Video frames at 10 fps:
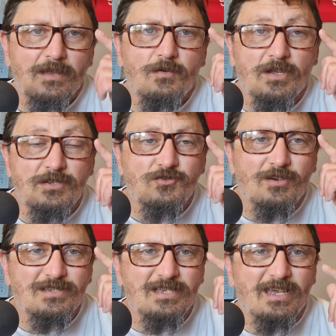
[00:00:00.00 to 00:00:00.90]
I did try
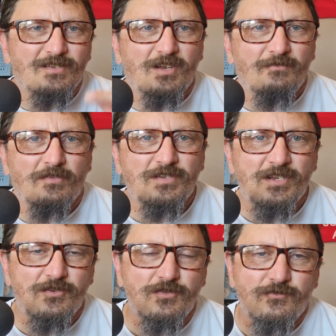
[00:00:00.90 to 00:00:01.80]
and say it. I don't know if I
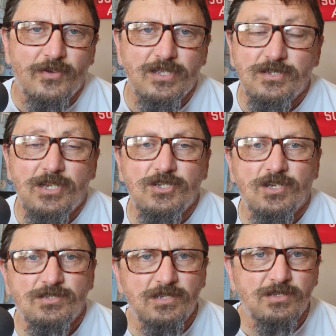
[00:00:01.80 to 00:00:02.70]
did it
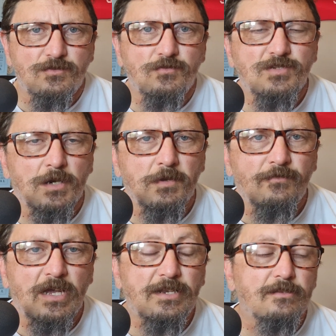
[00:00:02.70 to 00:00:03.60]
justice, so do tell me
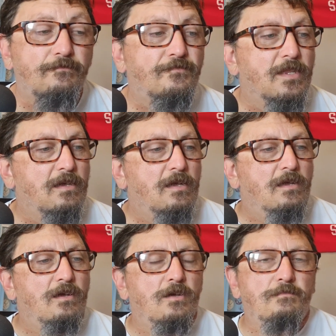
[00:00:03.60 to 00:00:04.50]
if I didn't.
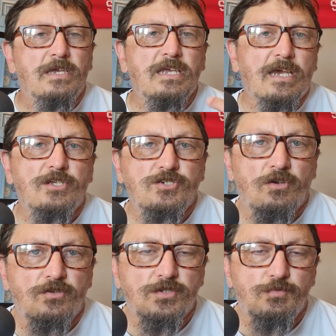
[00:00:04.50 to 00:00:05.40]
He had a
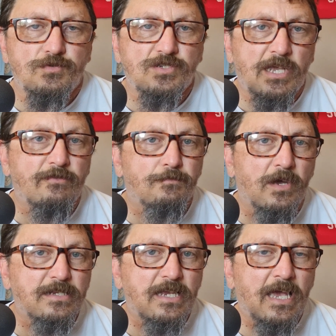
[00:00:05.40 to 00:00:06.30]
chance which was saved
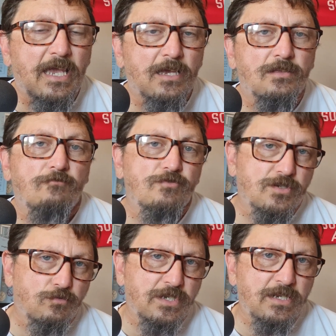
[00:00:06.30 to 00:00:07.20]
by De Gea,
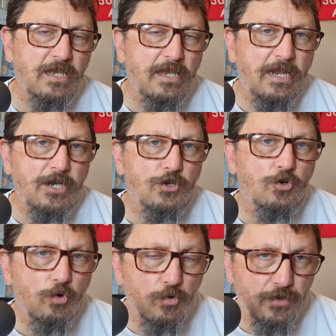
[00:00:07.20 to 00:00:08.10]
resulted in a
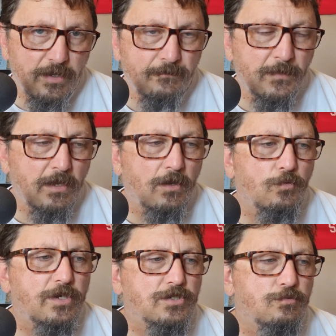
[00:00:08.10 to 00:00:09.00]
corner,
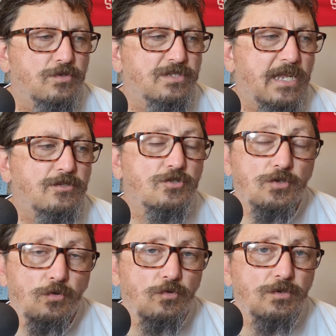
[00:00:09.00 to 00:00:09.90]
which was then
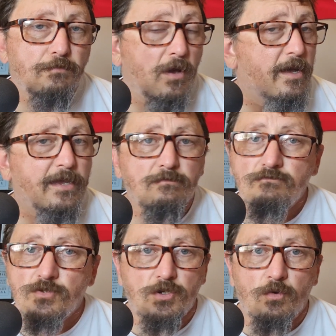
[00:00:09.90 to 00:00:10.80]
scored by
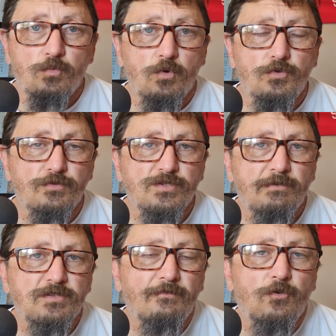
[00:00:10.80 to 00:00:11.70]
Joel Ward on
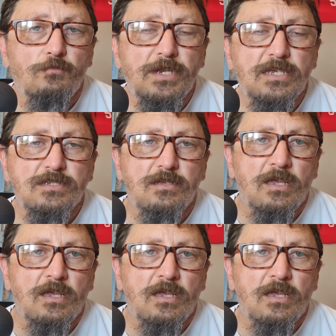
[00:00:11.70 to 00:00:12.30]
74 minutes.